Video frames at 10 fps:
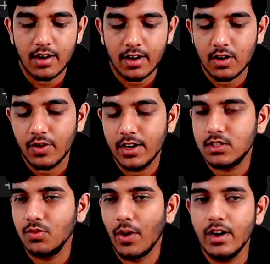and right now
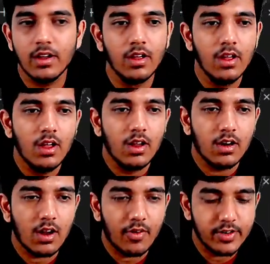it's void.
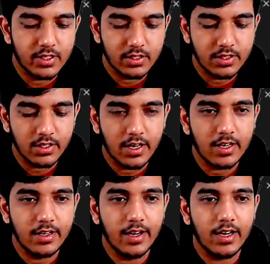Now it just say
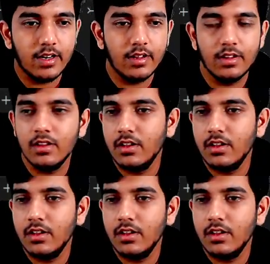that get